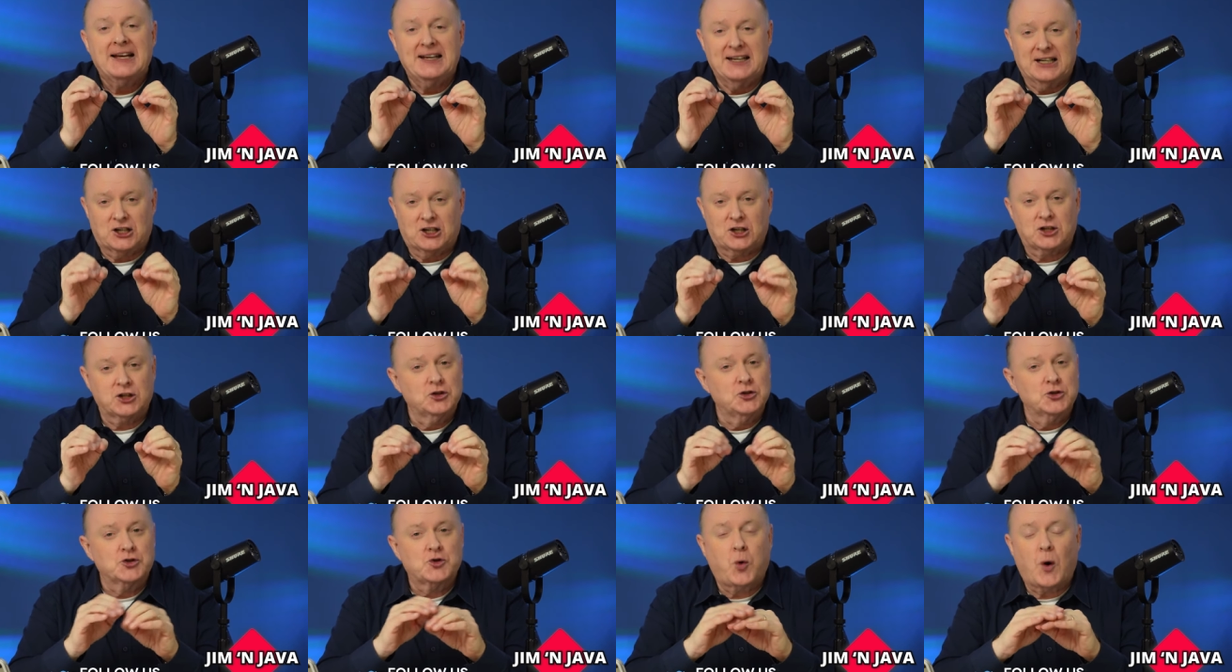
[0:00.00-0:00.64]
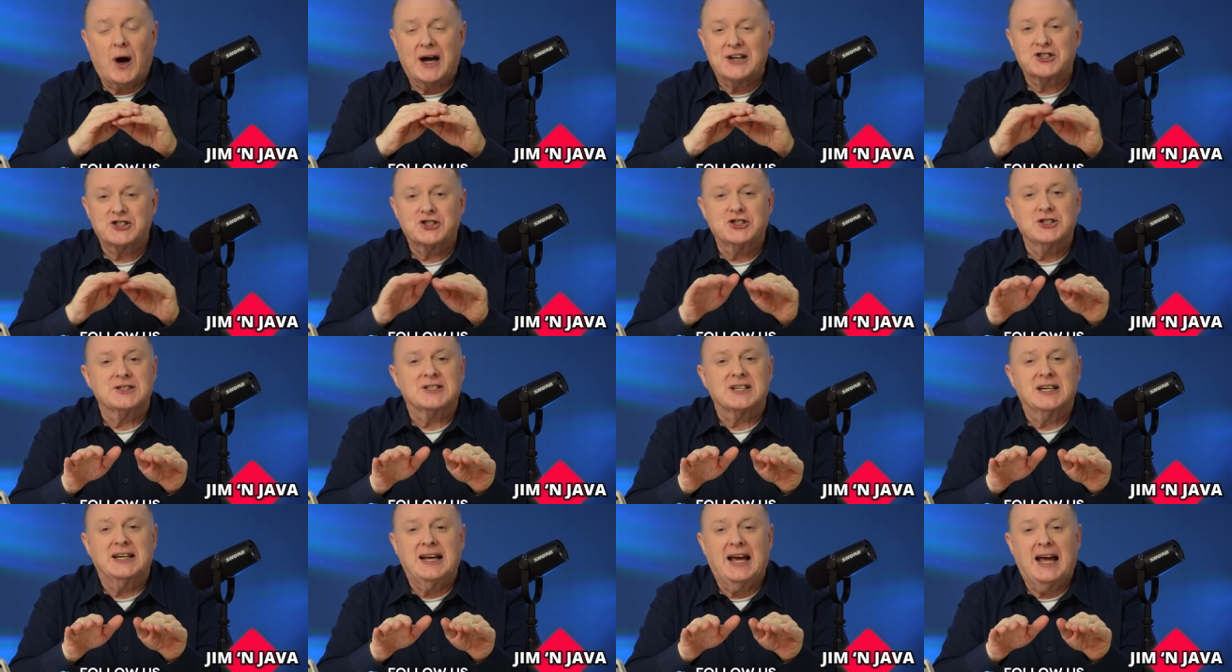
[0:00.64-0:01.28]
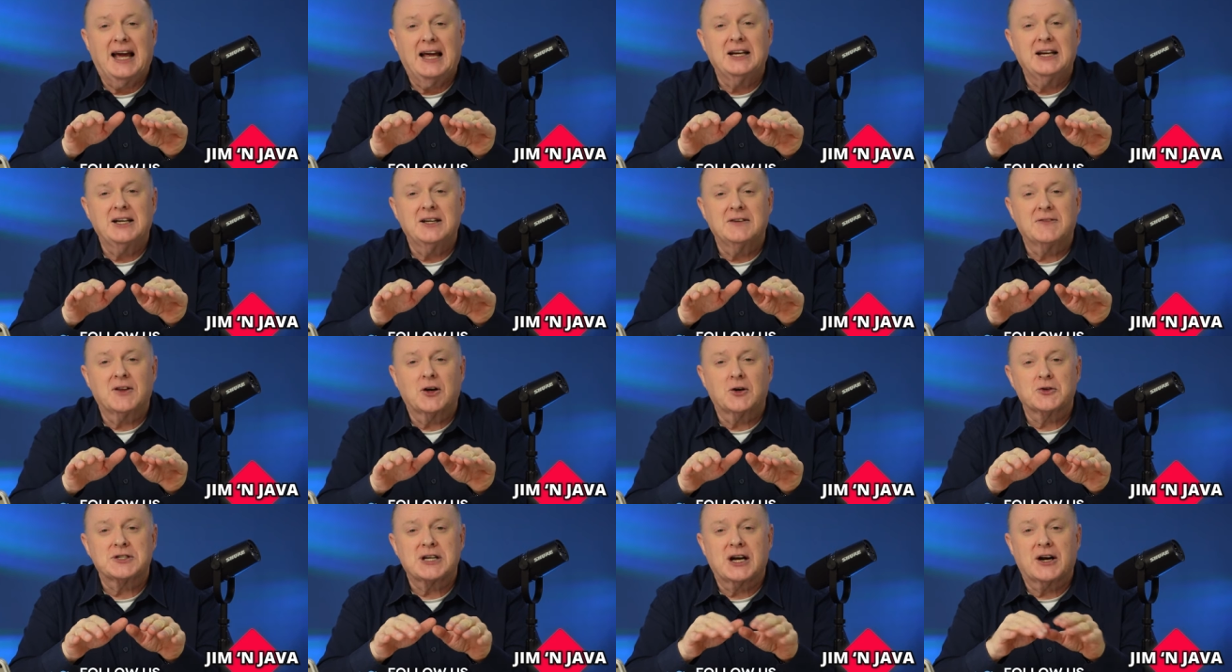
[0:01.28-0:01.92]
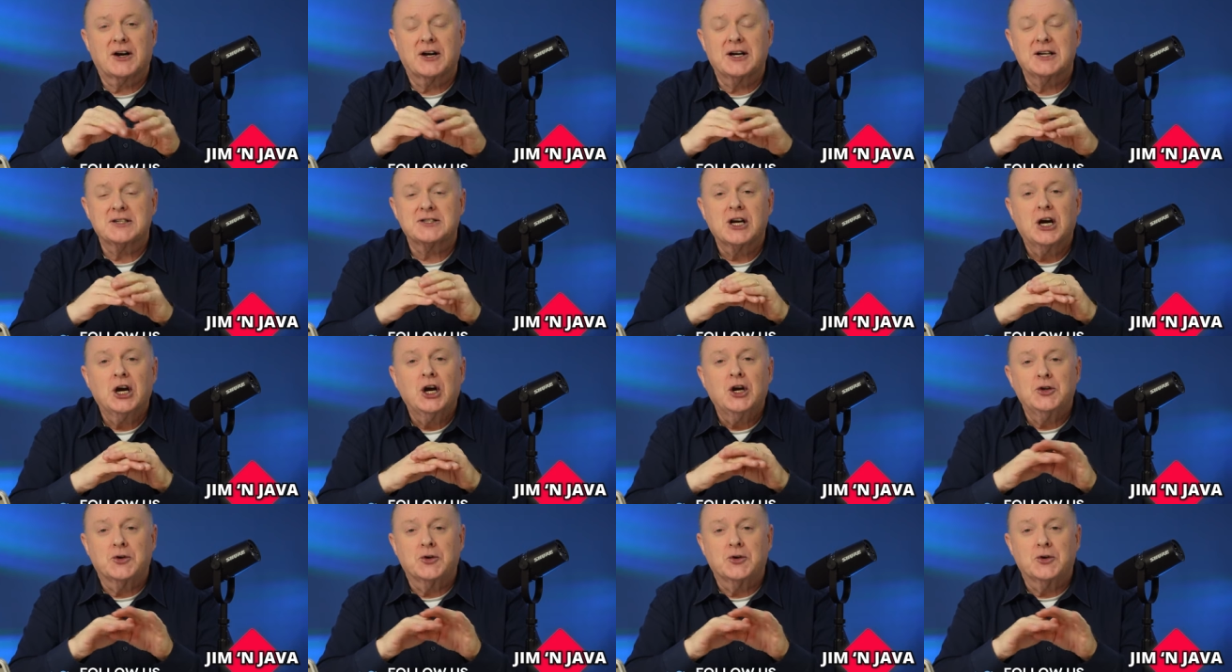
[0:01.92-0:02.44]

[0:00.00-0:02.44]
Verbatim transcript: Include questions in any of those areas.